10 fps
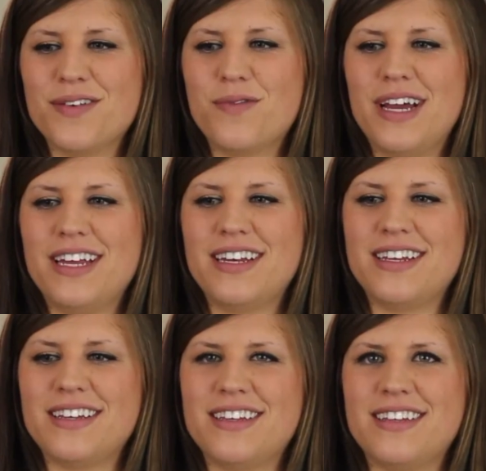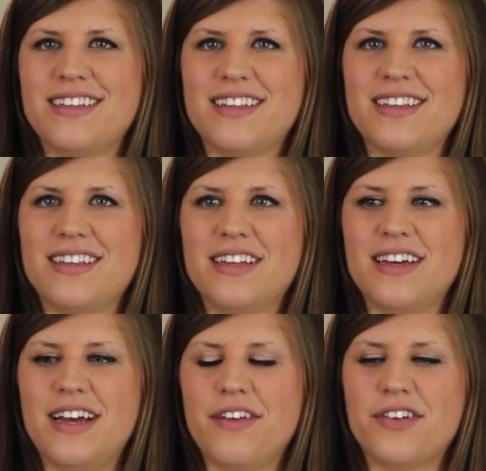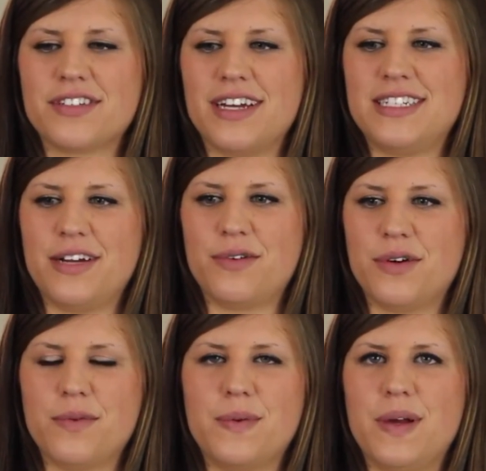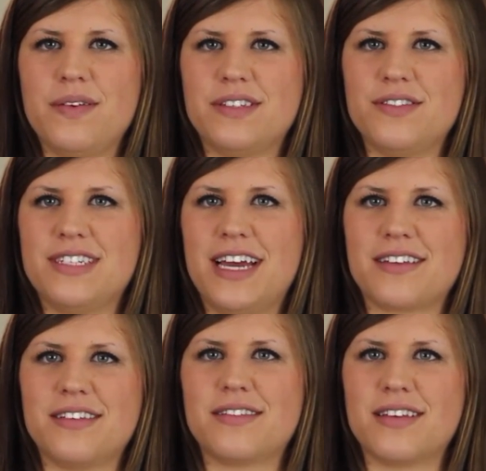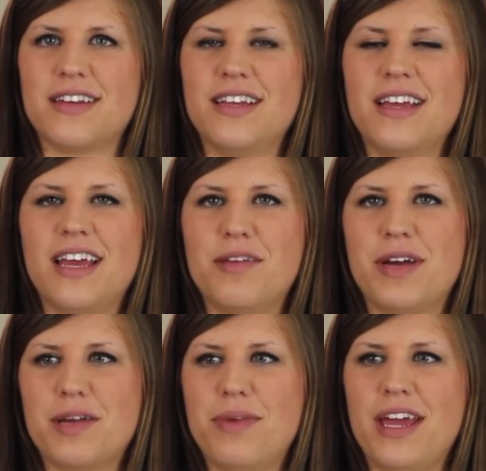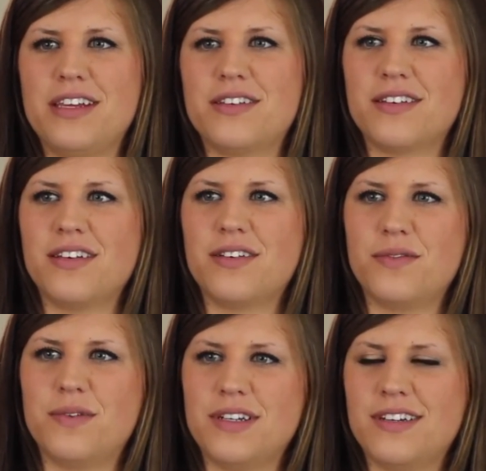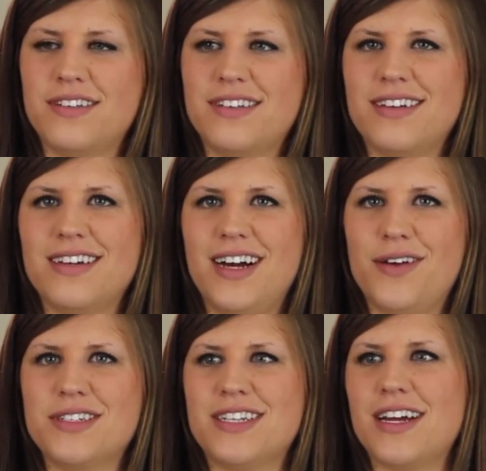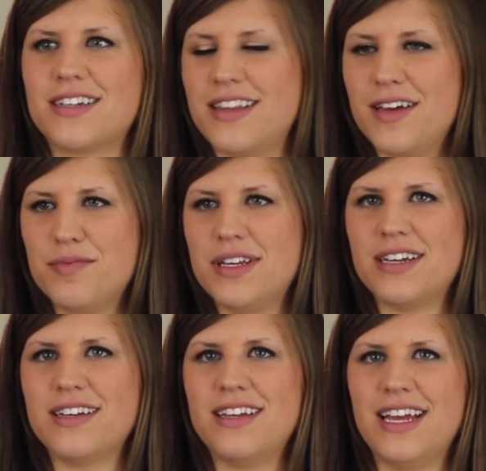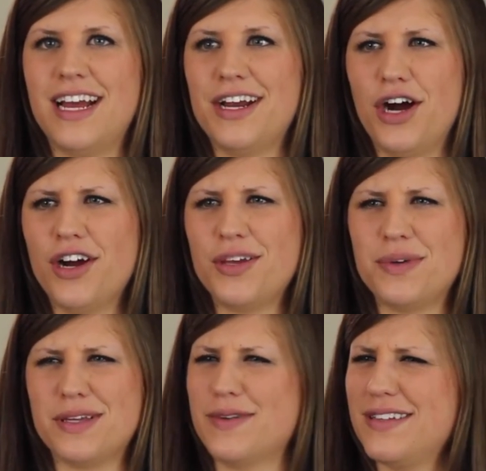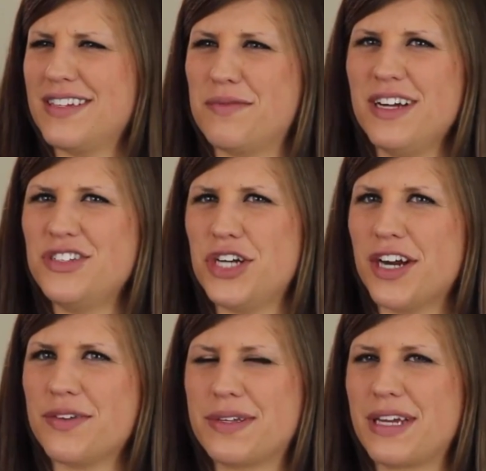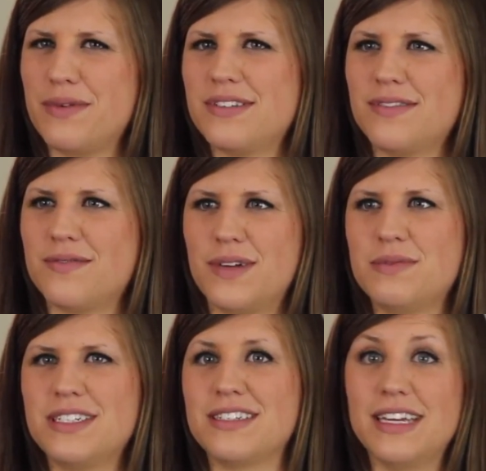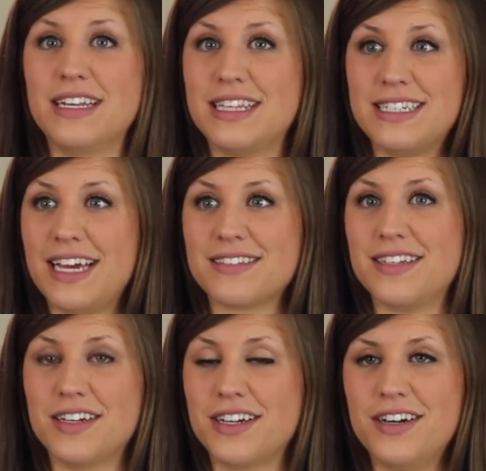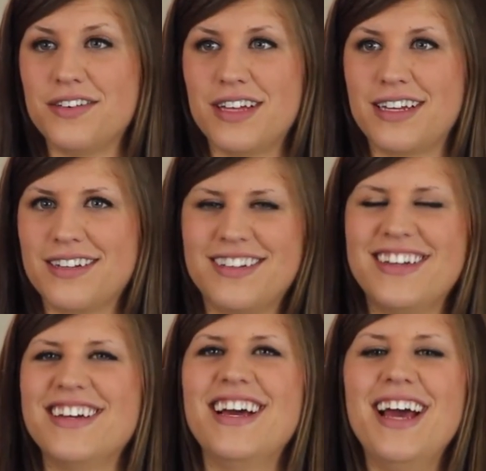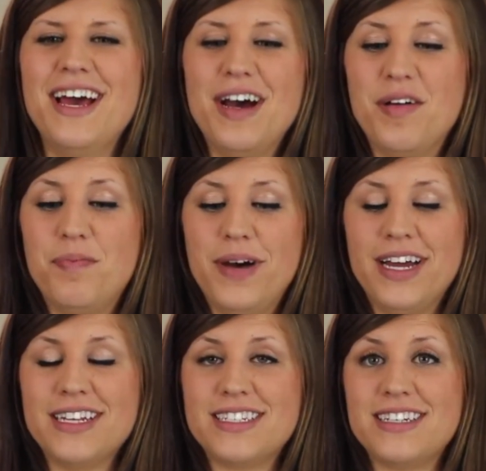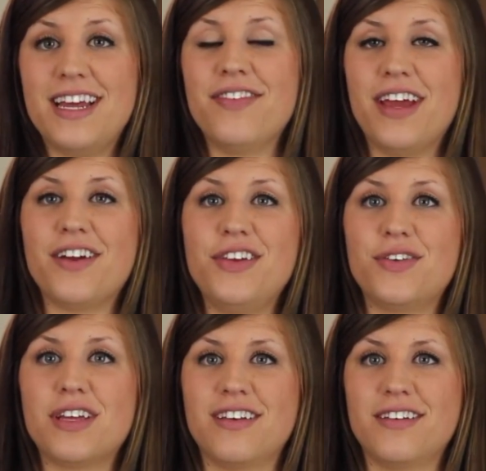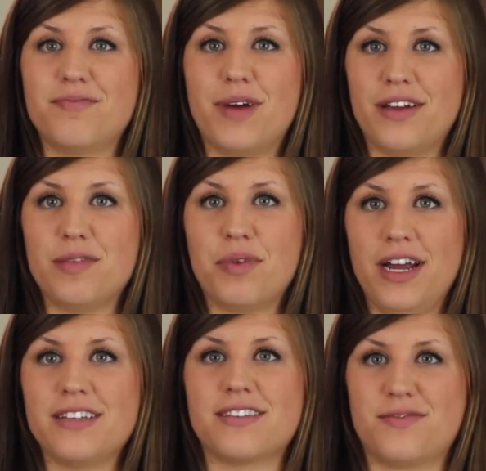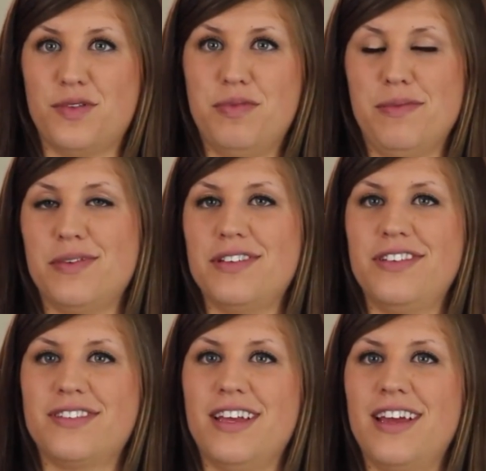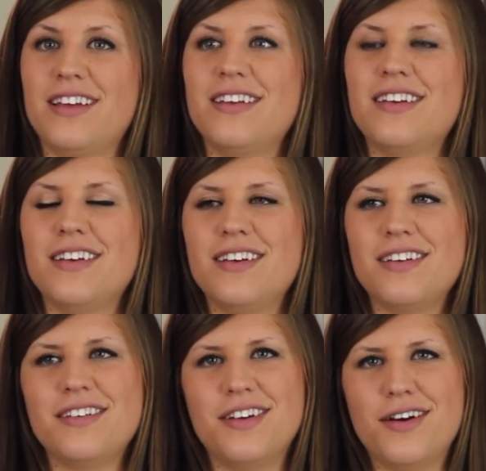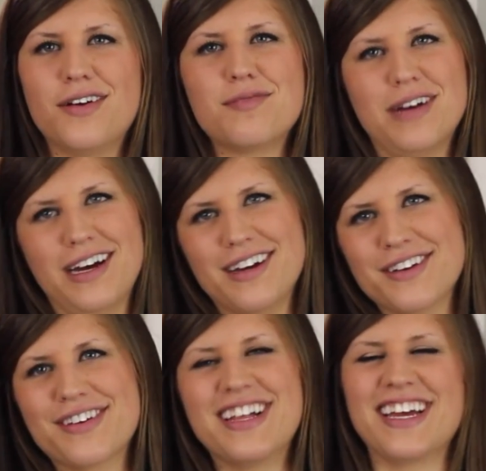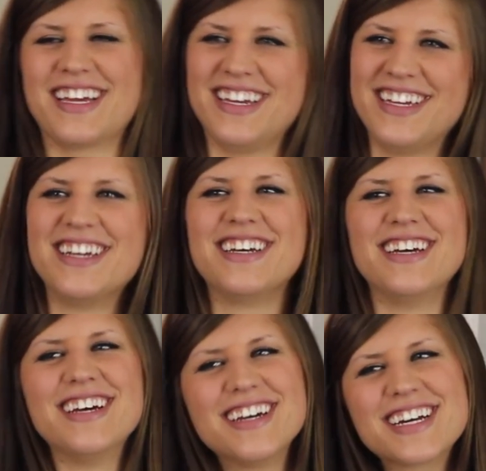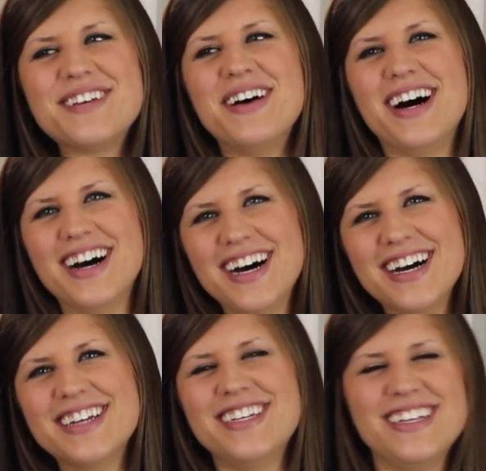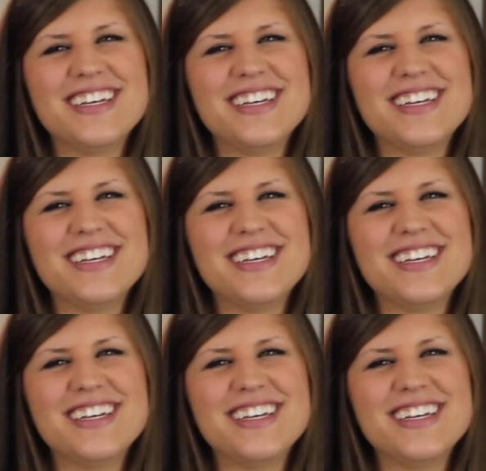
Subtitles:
When I first got to Ecuador, we would always use taxis, and my companion would always talk to them and kind of argue with I was like, why is she arguing? Like, why don't we just get in the taxi and go? Like, but down there you can bargain the price with people and you say, no, hermano, like, come on,